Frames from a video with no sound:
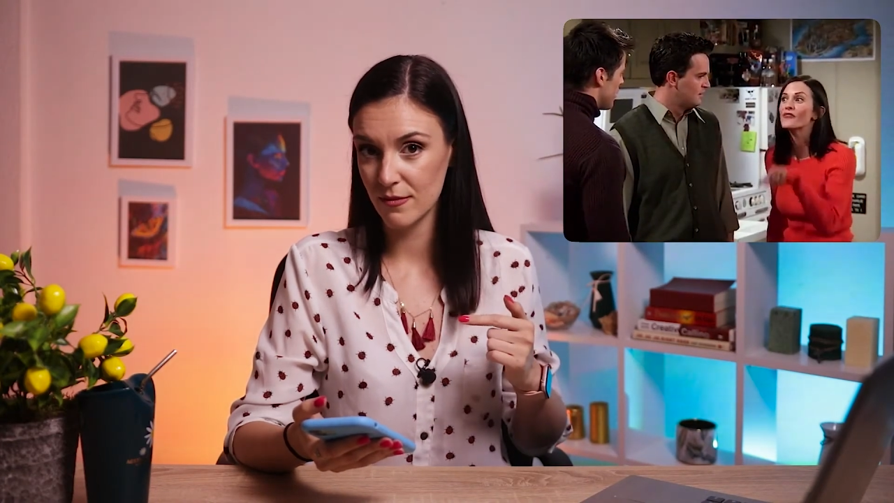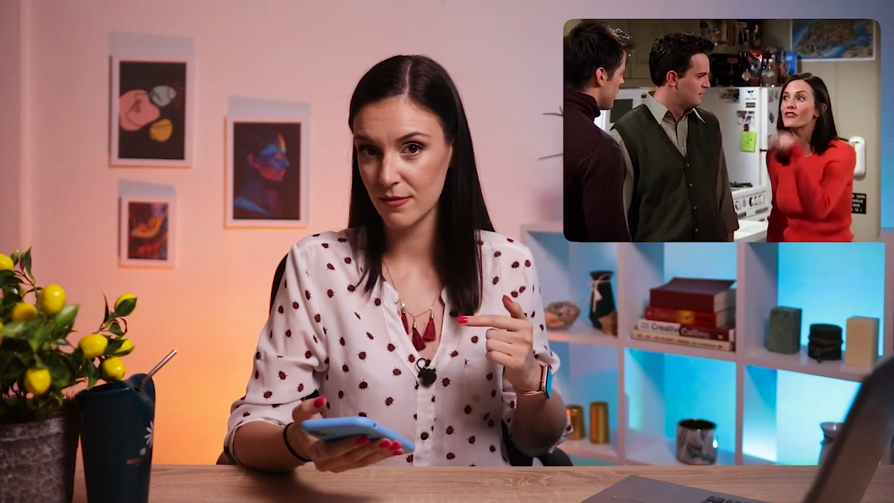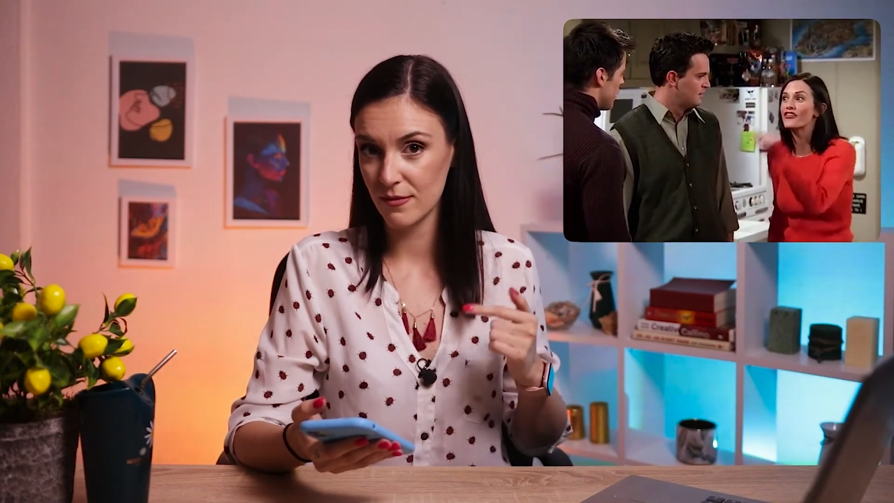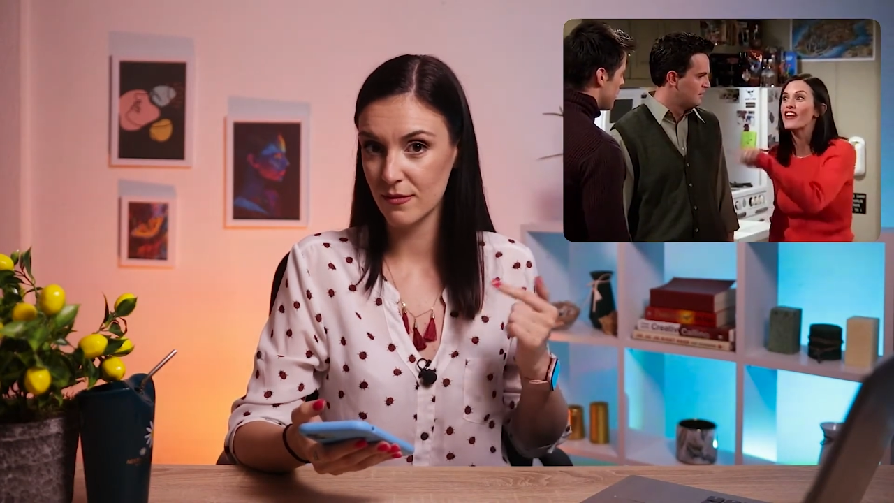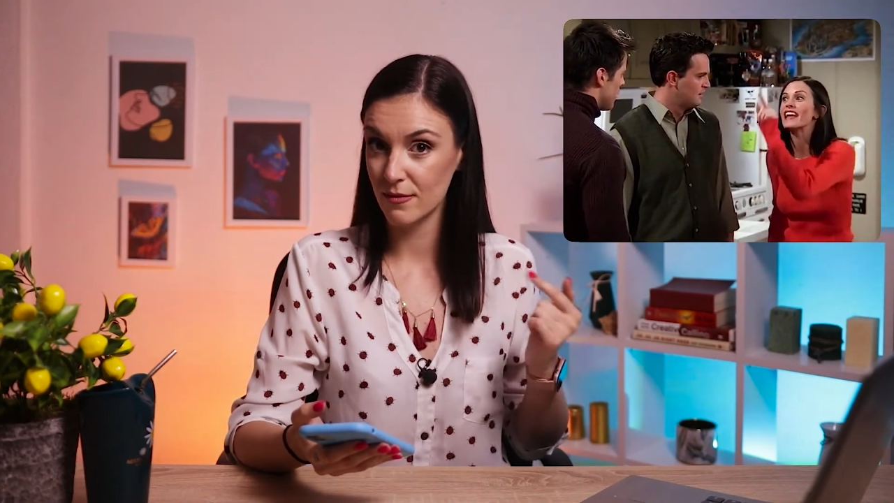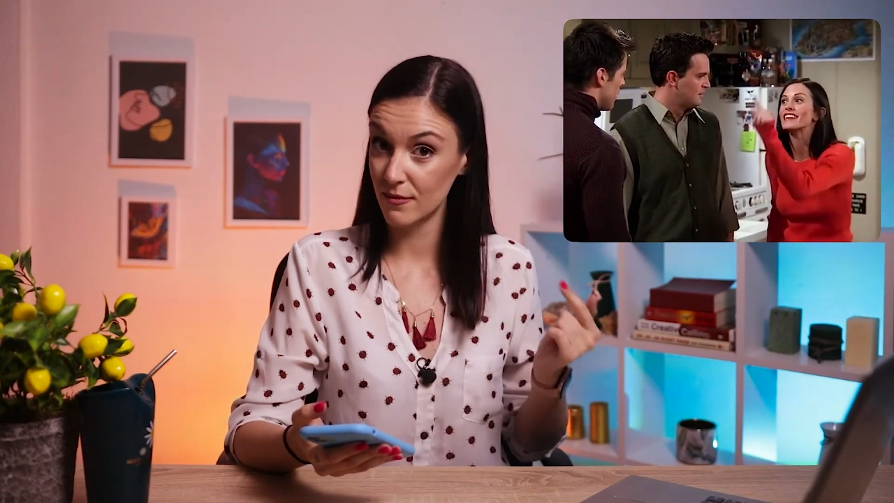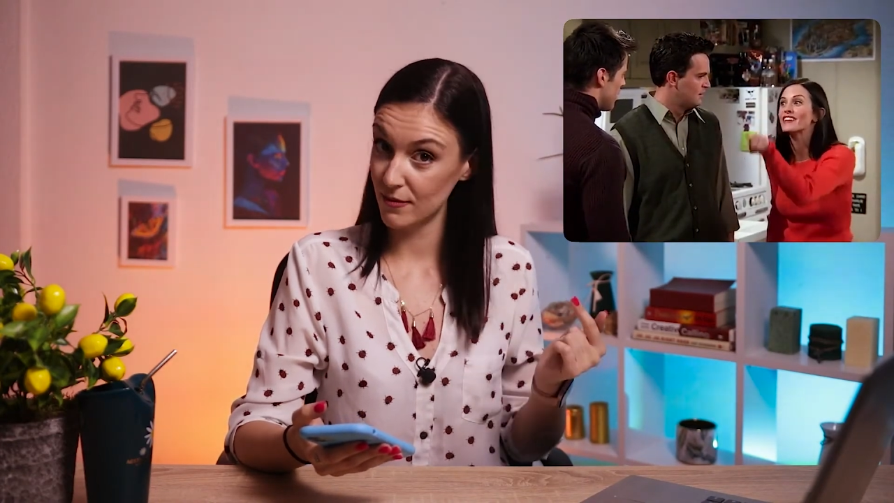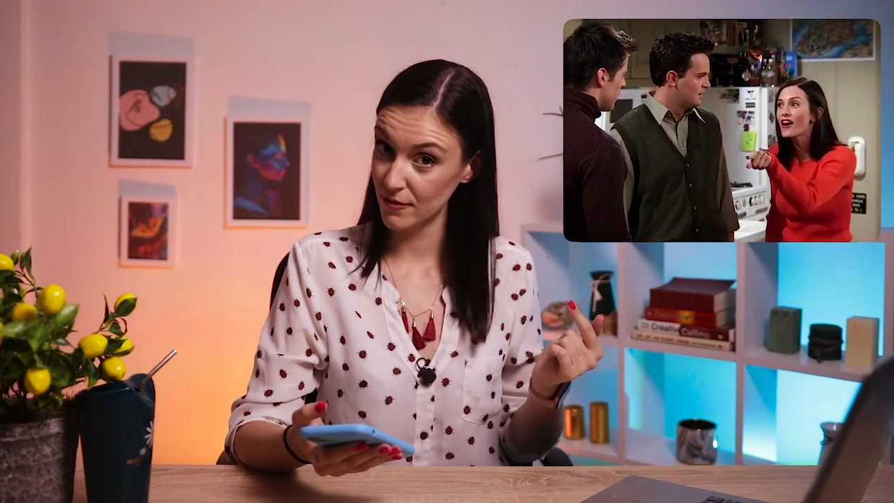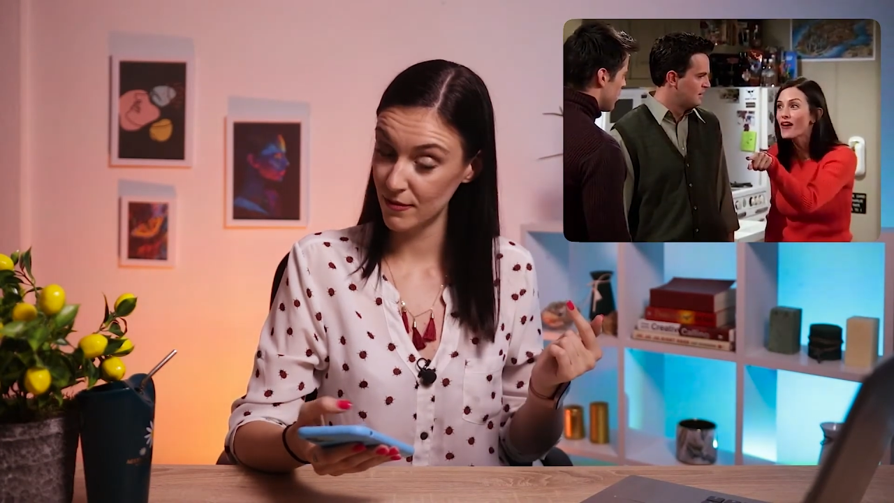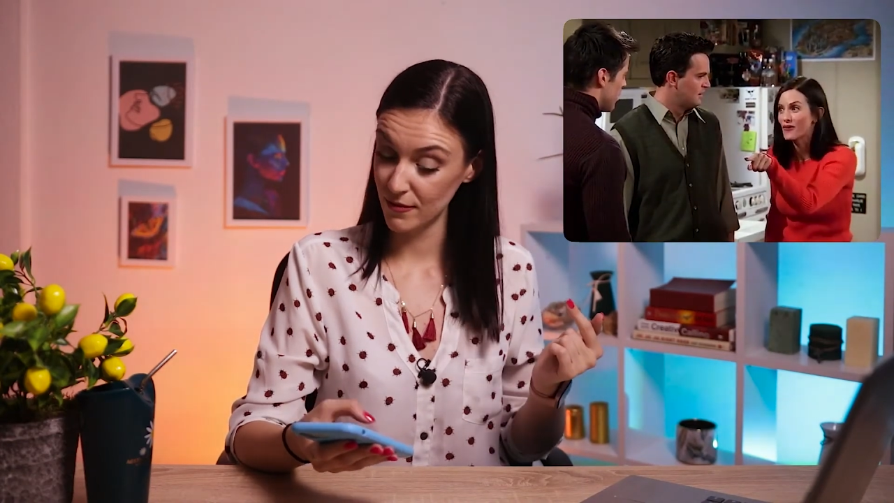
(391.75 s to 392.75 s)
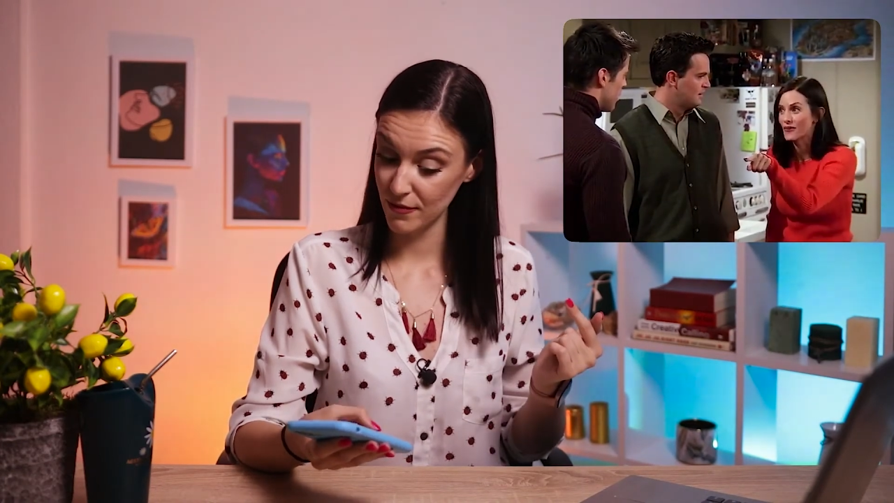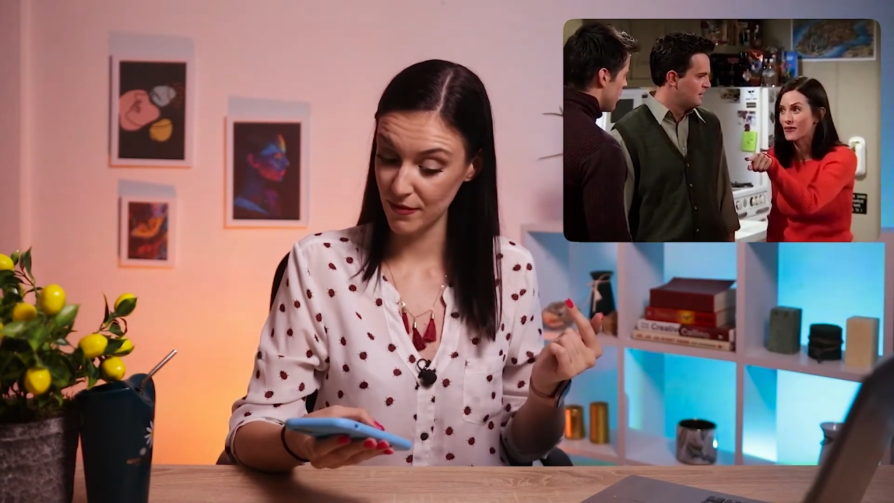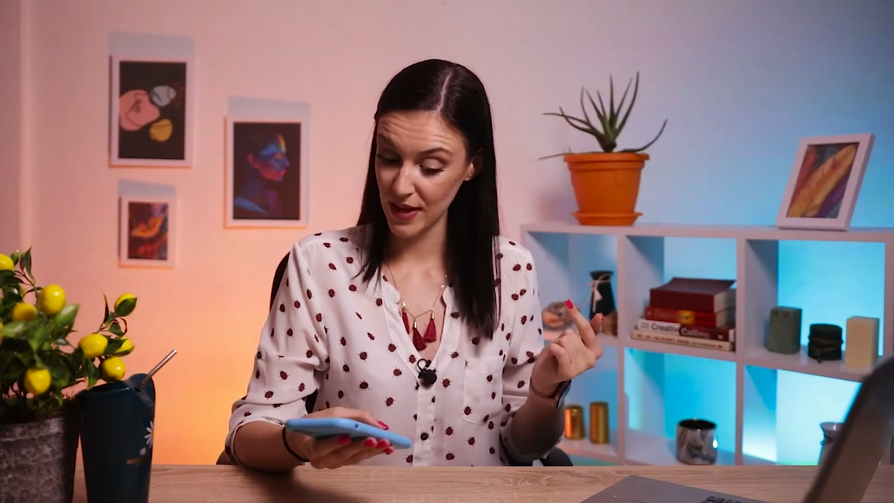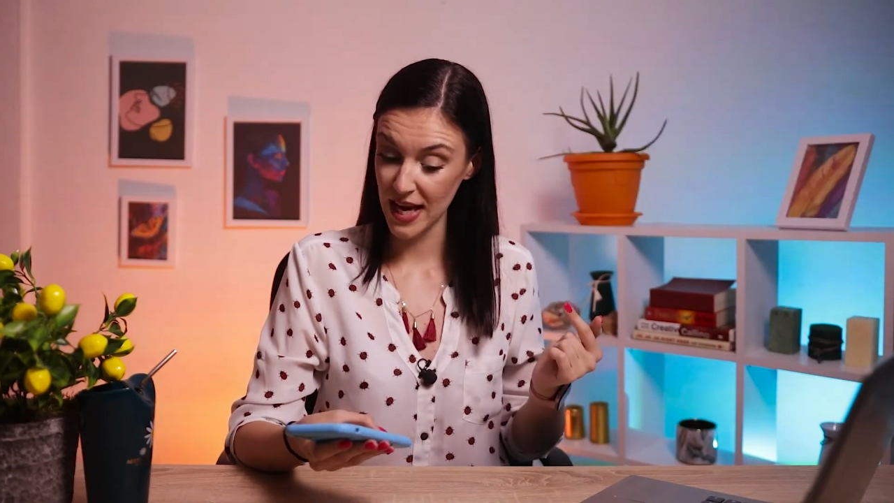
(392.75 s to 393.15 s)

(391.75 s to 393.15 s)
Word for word: that they know.